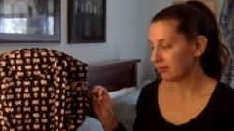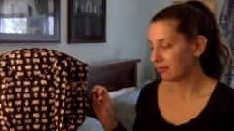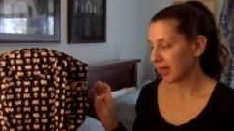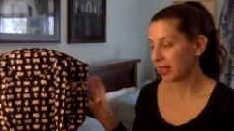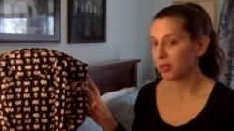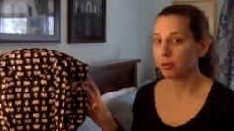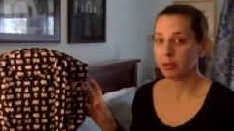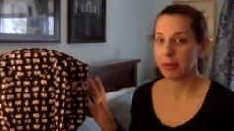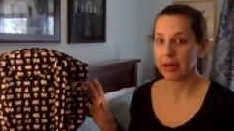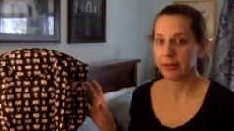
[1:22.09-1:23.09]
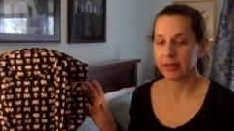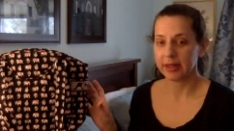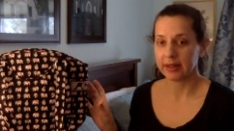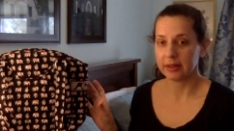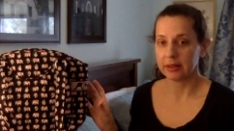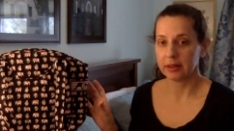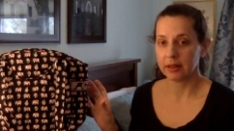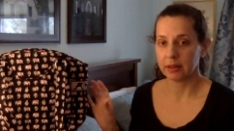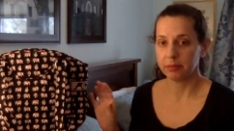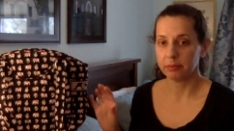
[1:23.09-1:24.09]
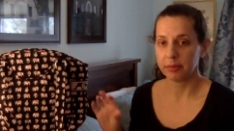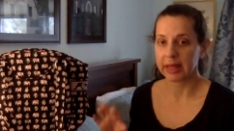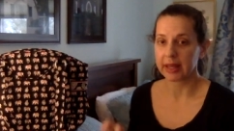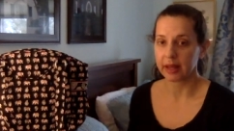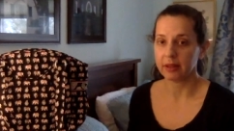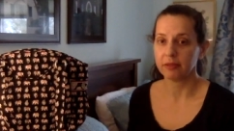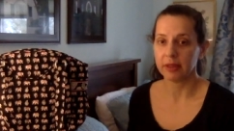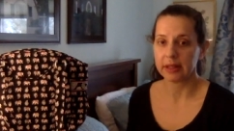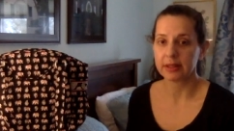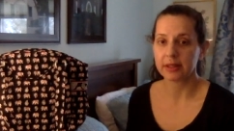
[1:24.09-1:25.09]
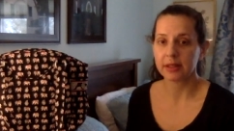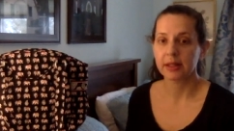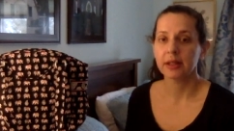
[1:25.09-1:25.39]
I knew about the pink elephant